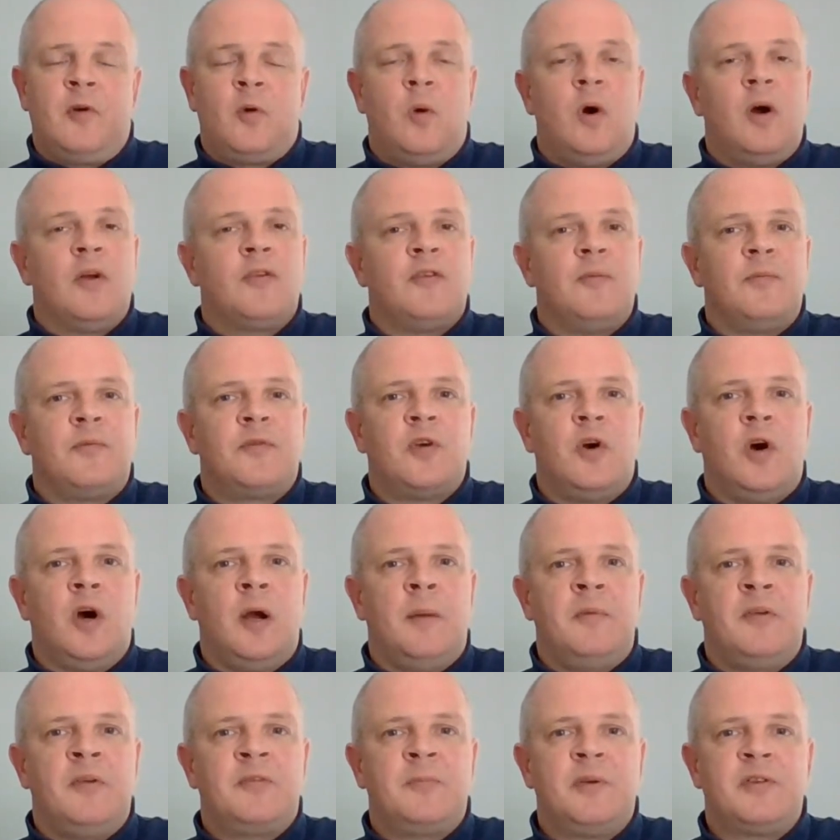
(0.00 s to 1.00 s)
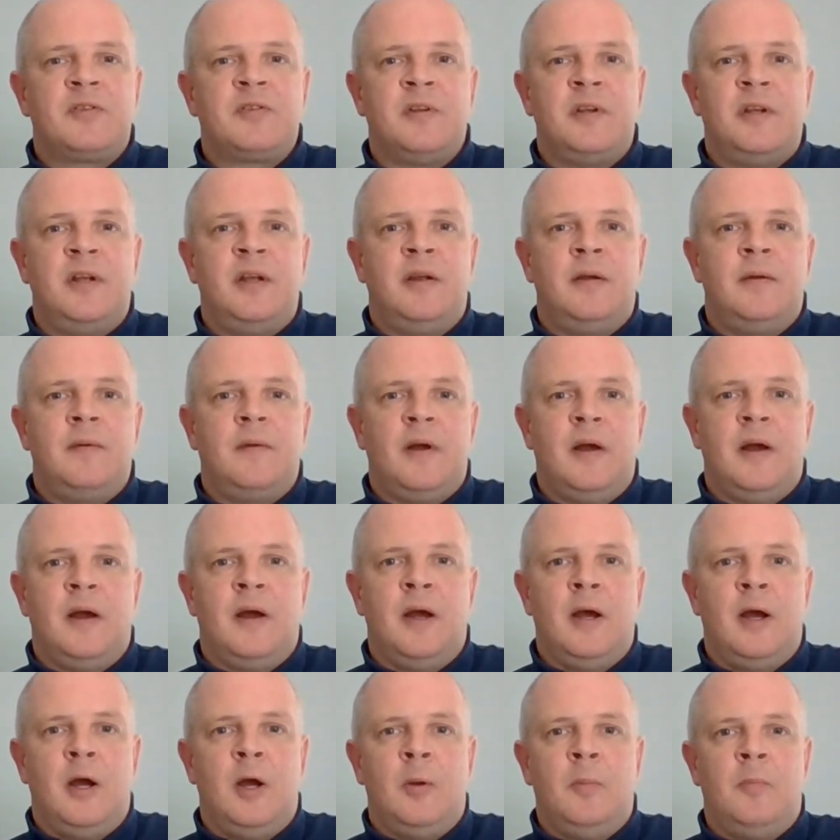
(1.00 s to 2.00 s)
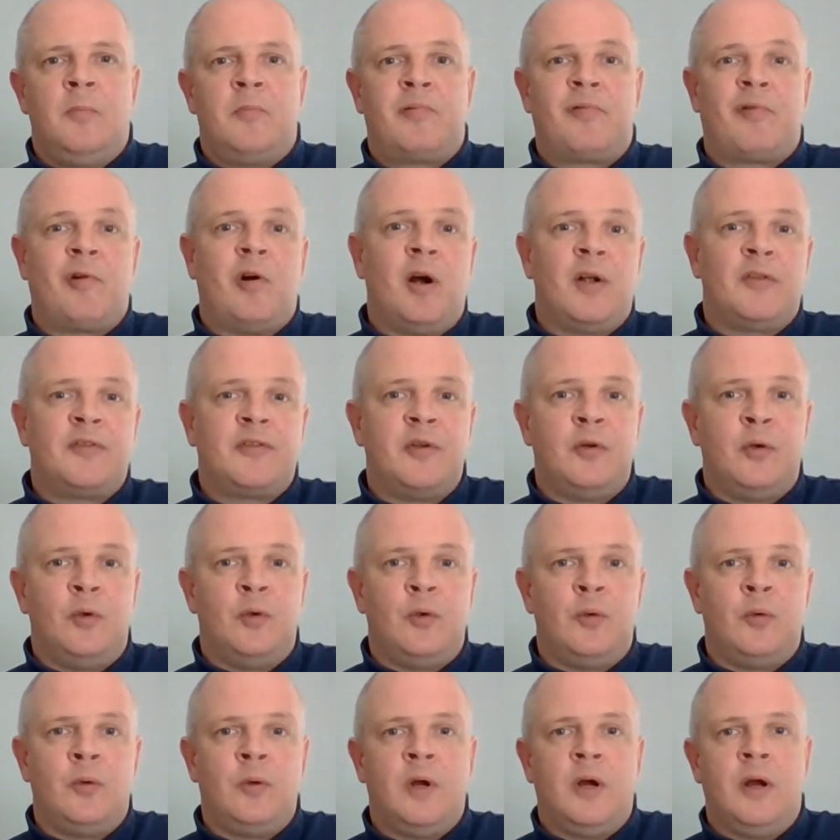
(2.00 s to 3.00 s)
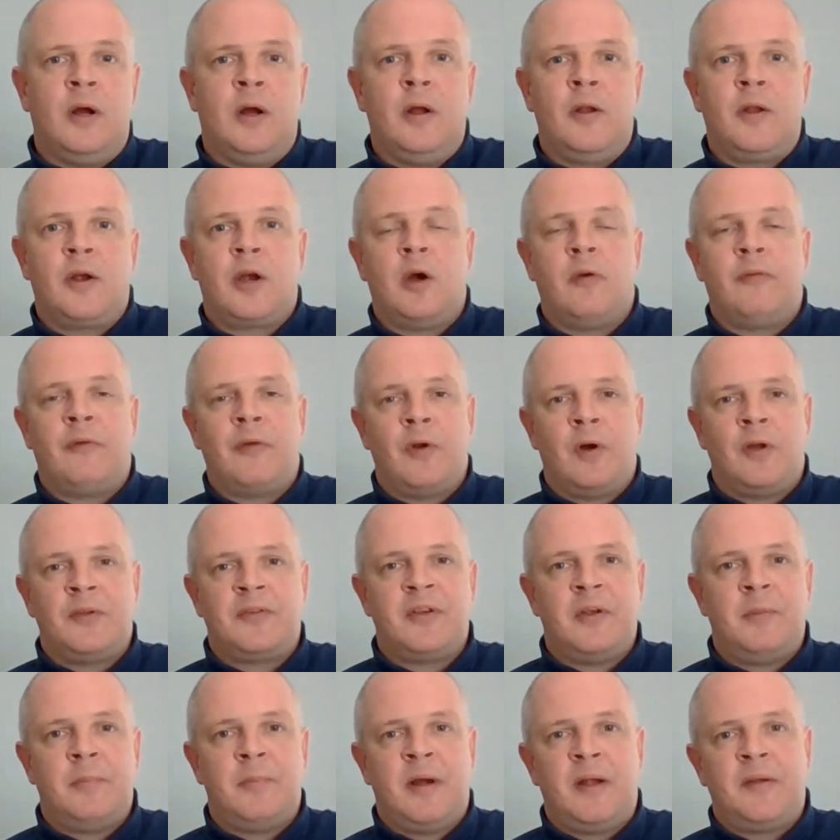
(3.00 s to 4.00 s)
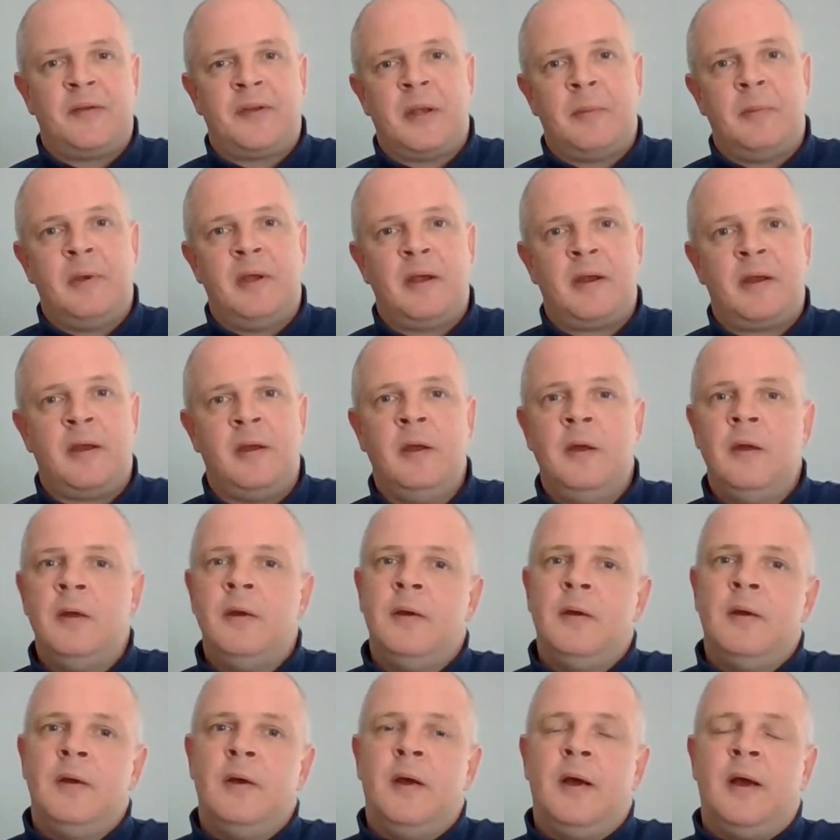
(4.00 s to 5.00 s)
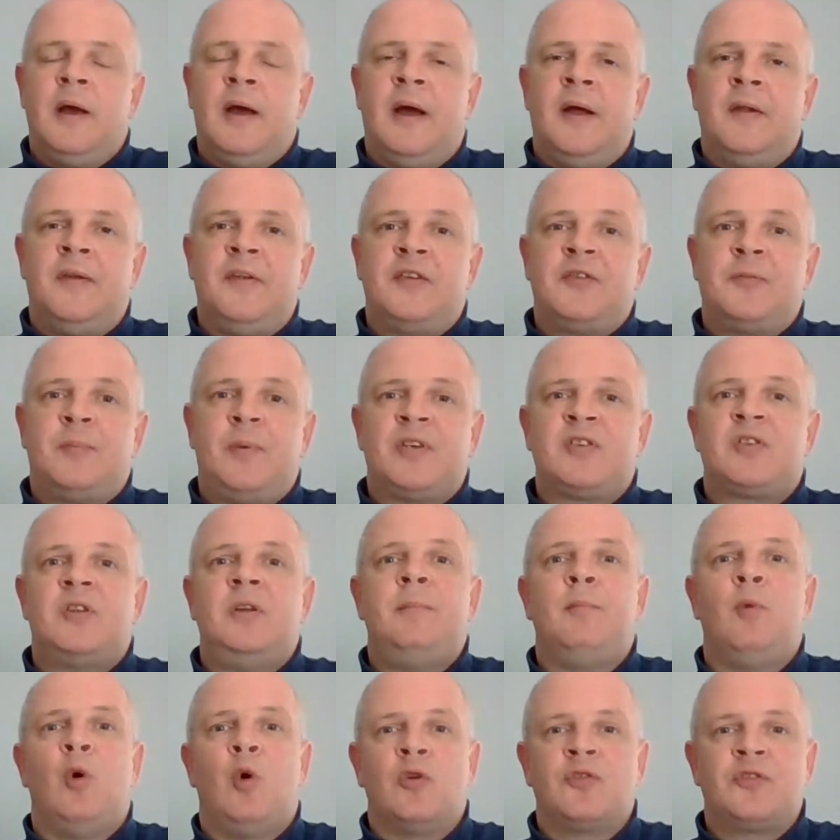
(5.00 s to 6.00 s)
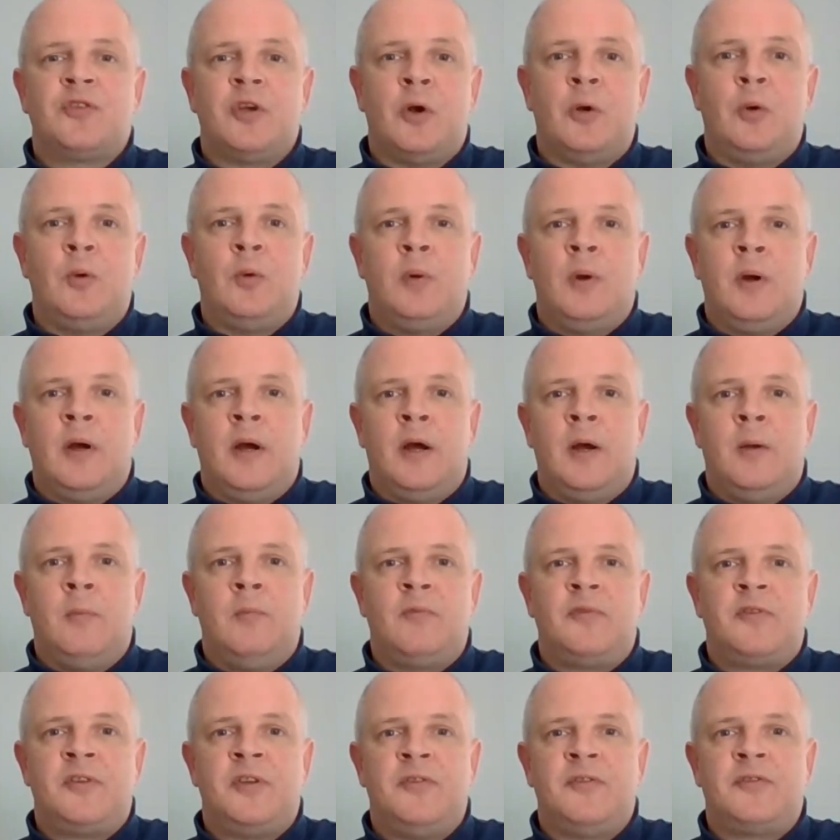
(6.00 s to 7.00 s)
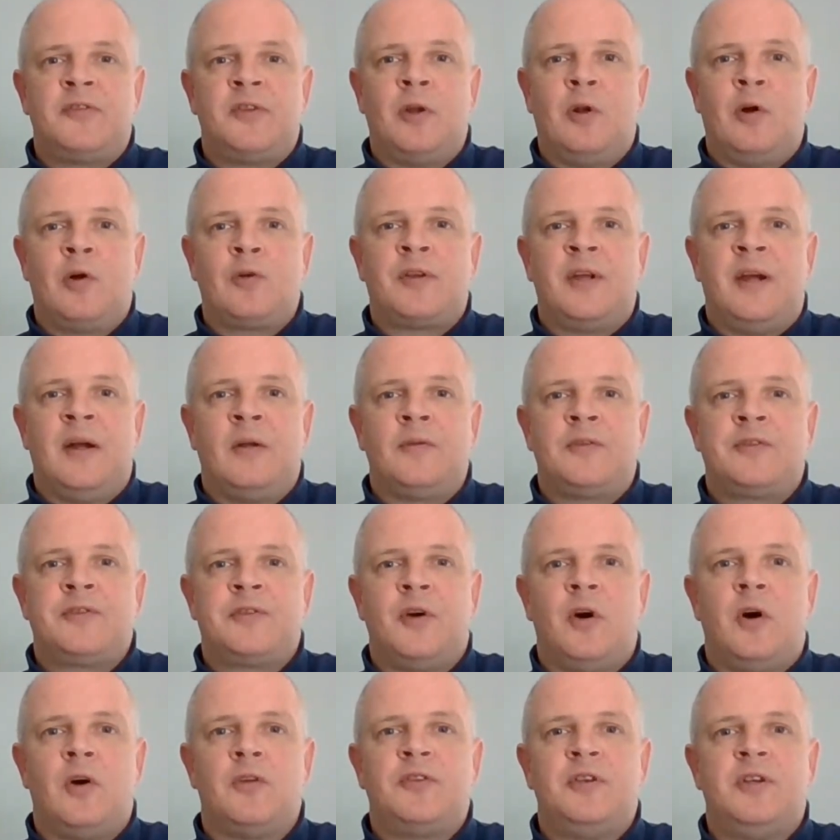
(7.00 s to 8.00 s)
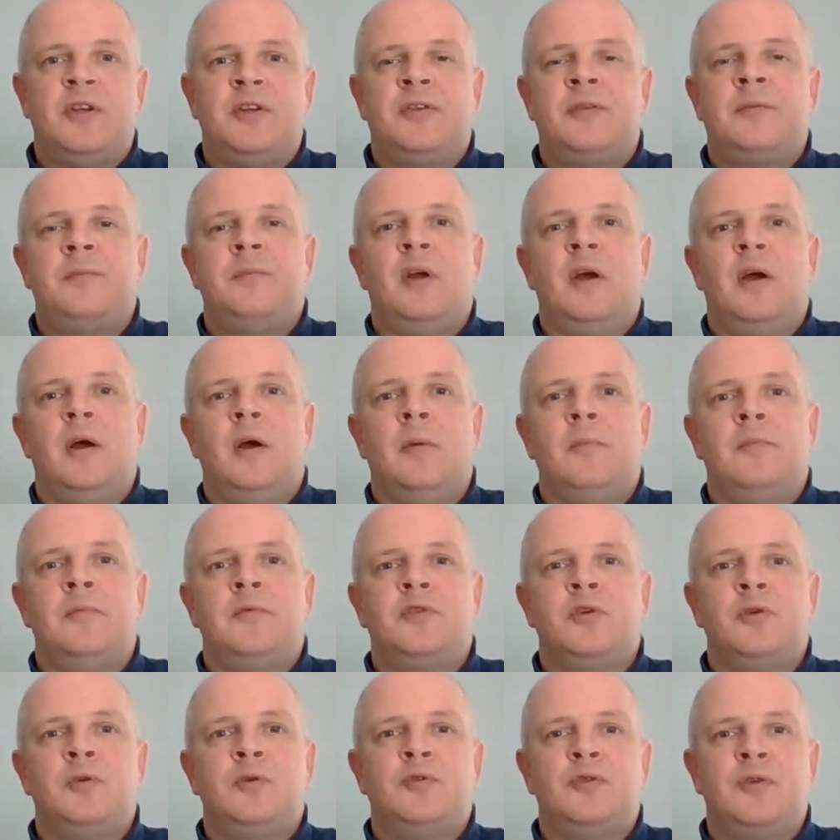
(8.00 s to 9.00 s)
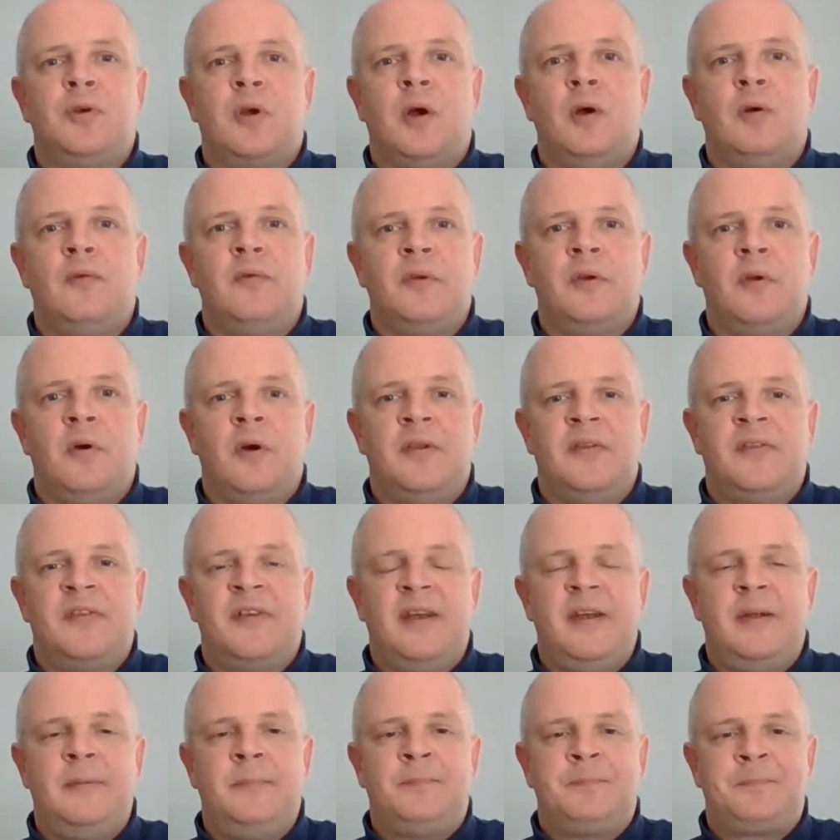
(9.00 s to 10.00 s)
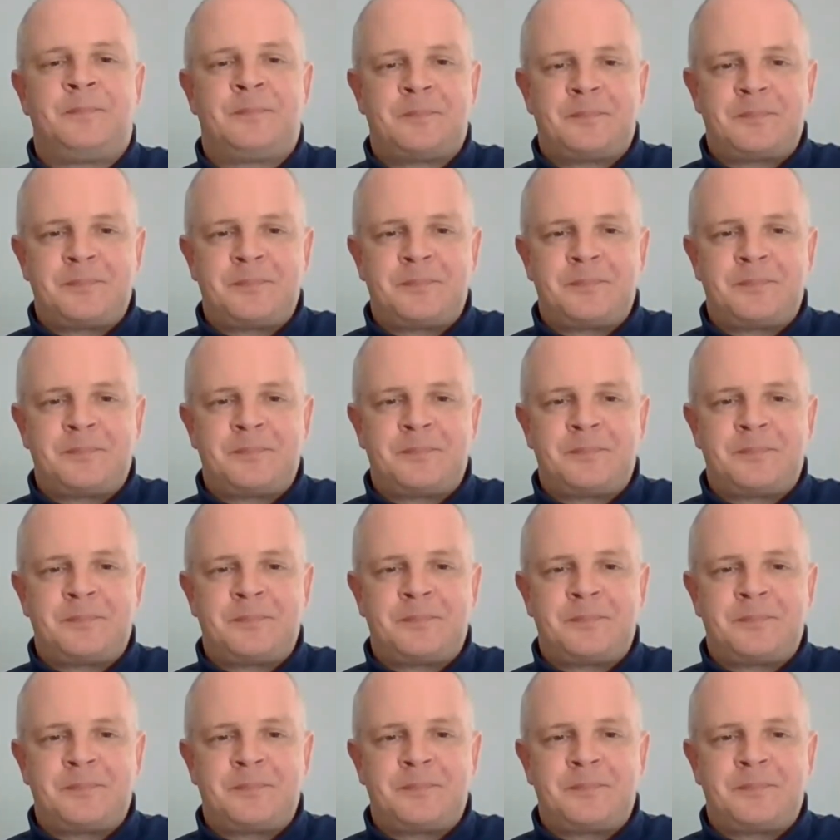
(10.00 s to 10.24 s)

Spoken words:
quite some time, especially prior to the COVID-19 pandemic, and especially more so since the lockdown started due to COVID-19.